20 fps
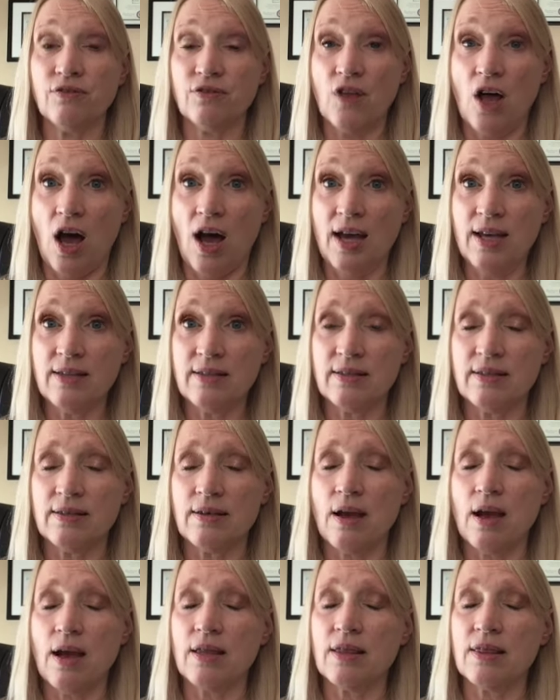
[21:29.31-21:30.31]
floss.
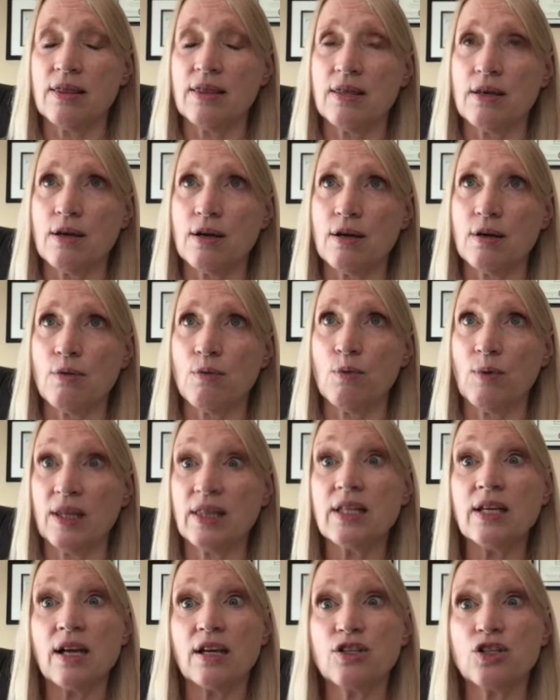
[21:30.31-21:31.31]
The one
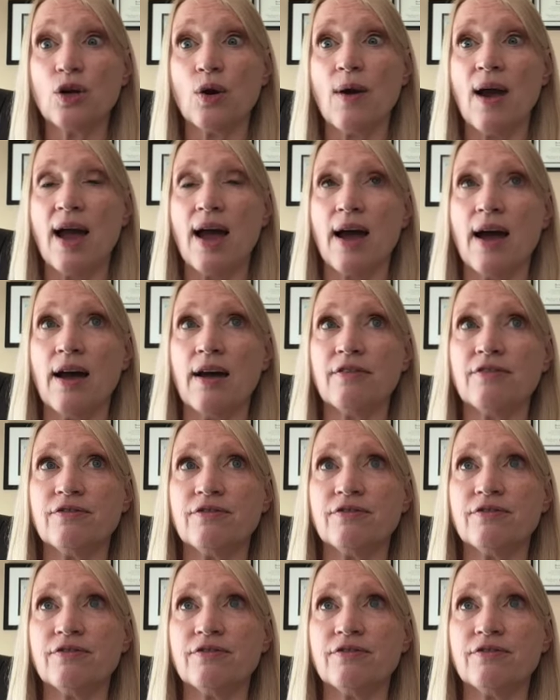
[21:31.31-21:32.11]
thing I don't have,